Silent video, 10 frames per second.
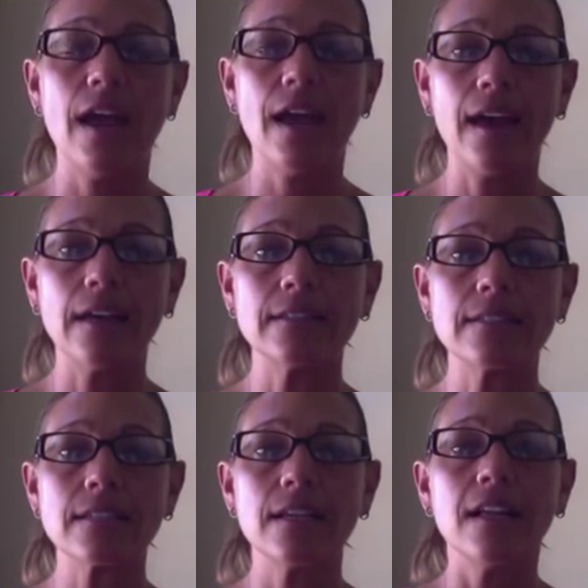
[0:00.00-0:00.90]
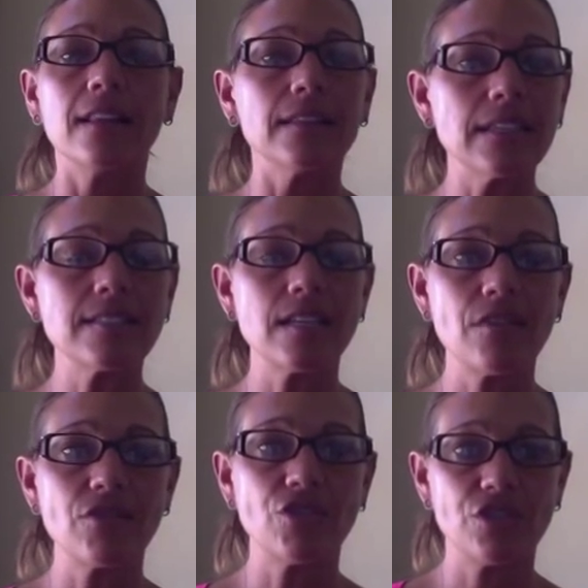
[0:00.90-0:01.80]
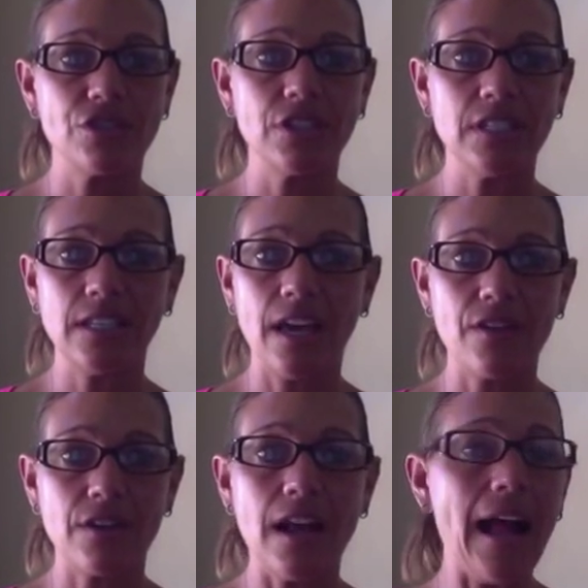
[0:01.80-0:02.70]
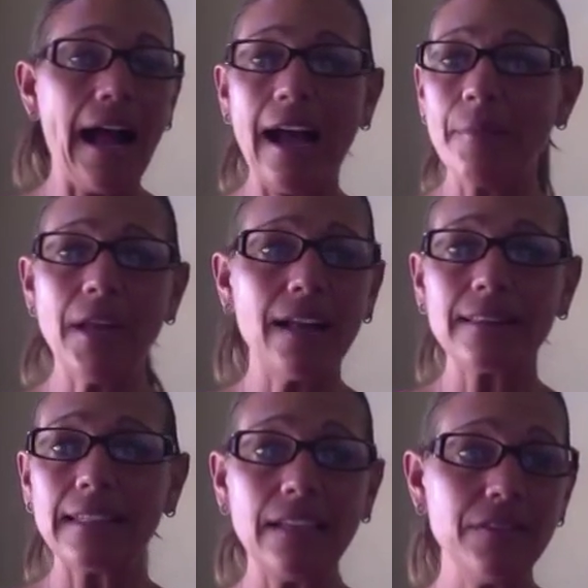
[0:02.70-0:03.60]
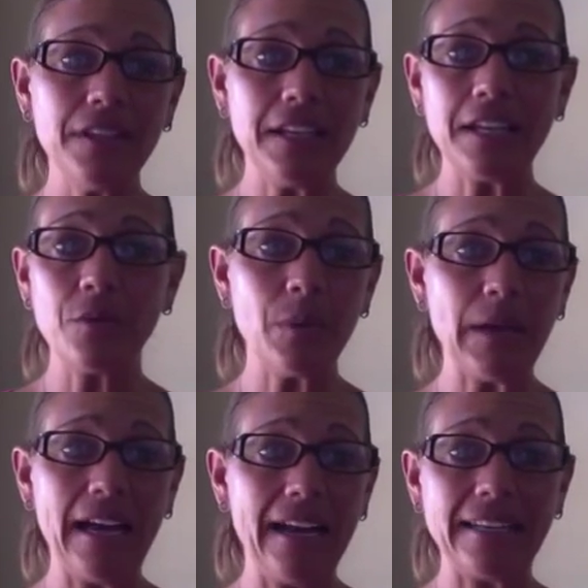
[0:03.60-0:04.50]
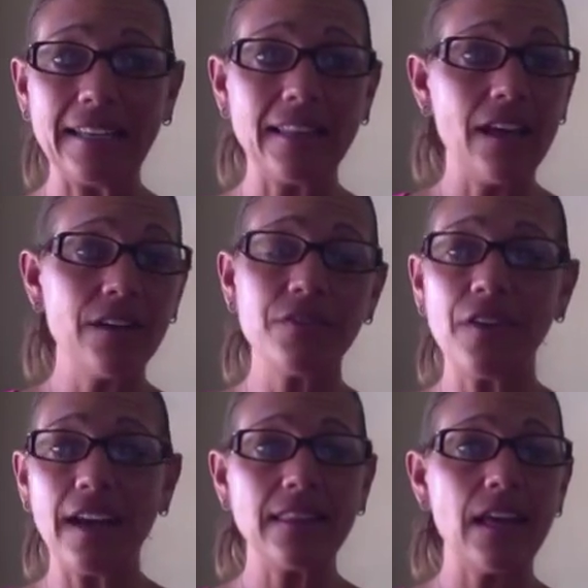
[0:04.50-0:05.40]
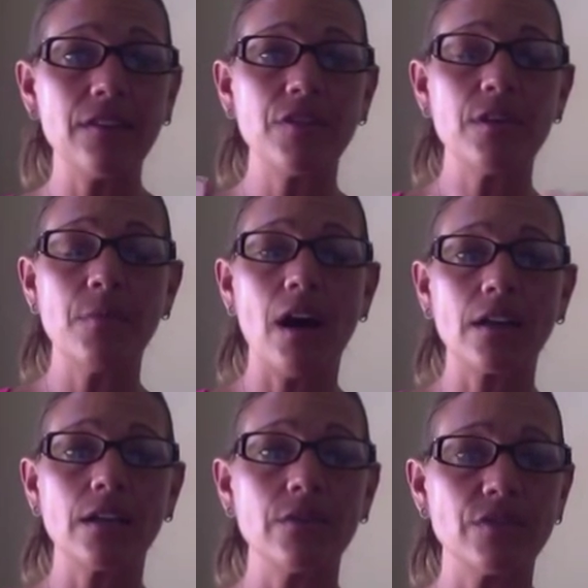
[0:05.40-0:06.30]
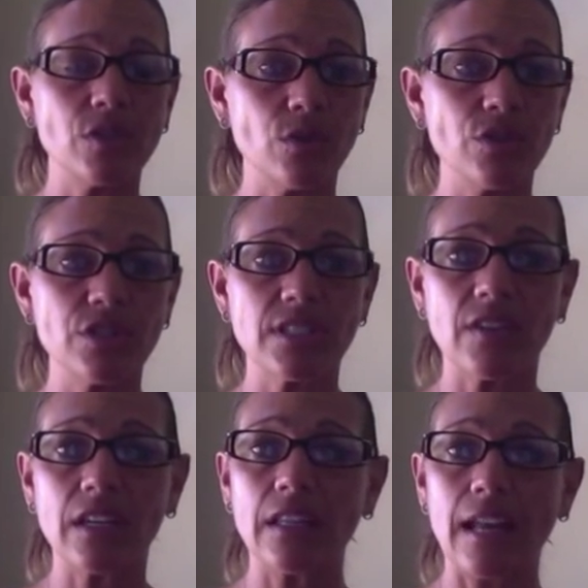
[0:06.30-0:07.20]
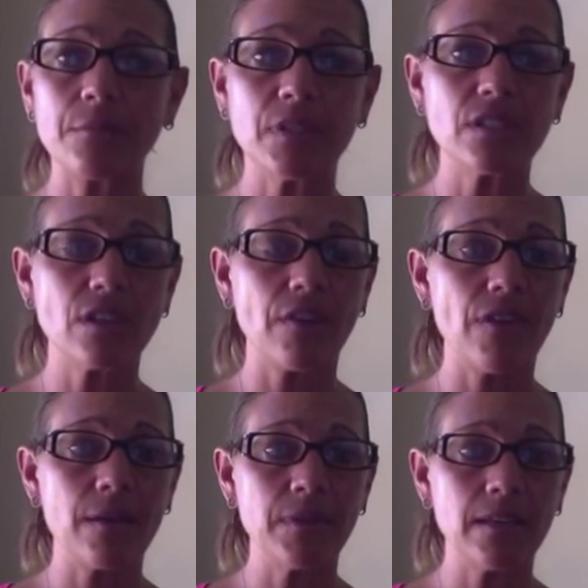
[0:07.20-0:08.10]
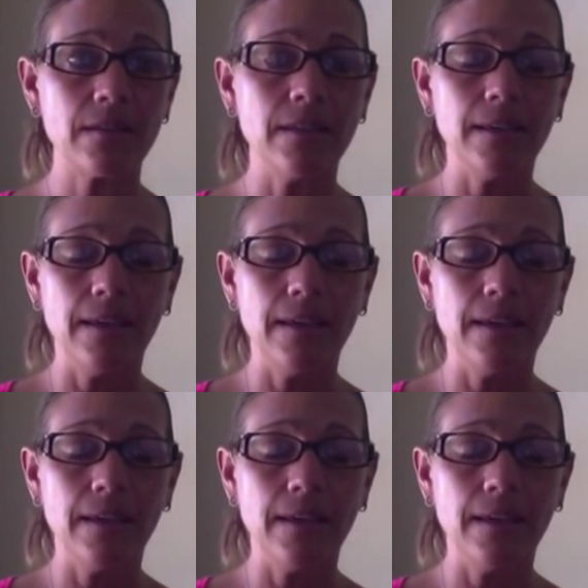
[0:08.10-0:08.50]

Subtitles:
And let's take this journey together. I'm not leaving anyone behind. I love the motto of soldiers. I've got a lot of military family